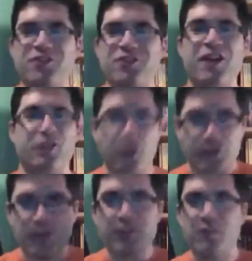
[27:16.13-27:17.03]
scale, you're
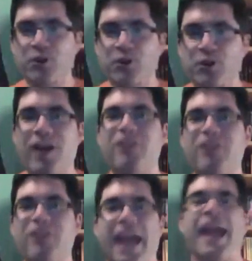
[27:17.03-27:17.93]
throwing the blue
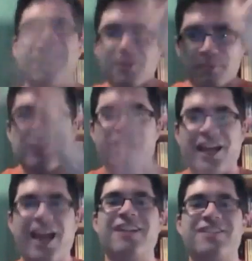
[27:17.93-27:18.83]
whales and the
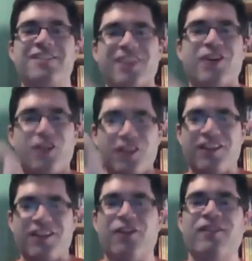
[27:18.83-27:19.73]
meerkats and all,
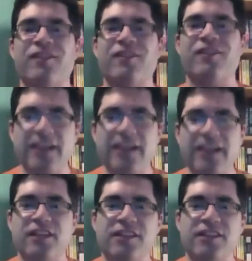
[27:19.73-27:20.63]
you know,
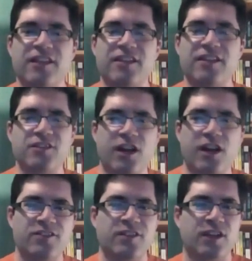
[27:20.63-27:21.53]
anything that's
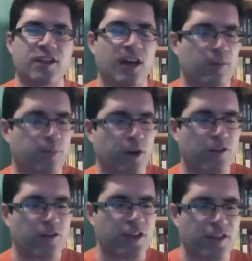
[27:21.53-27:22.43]
not part
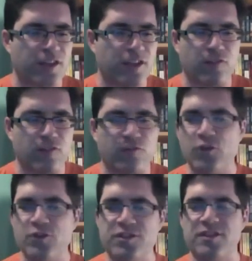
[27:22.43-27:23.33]
of the
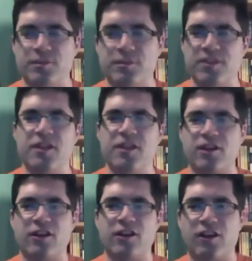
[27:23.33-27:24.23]
food system, that's not
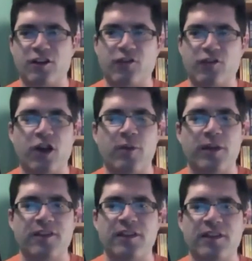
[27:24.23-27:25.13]
on a farm or
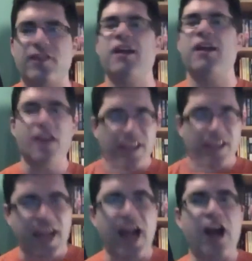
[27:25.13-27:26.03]
anything like that.
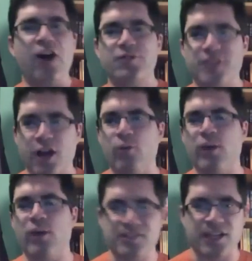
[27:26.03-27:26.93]
Cows
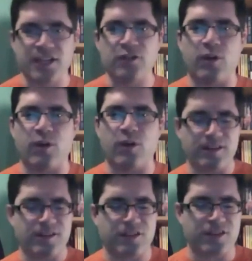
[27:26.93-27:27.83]
outweigh 10-to-1.
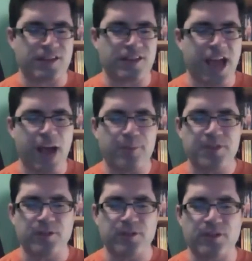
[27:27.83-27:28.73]
It's just
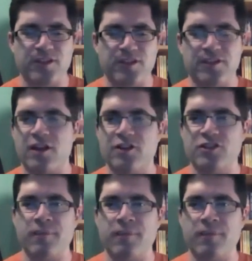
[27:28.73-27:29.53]
absolutely astonishing.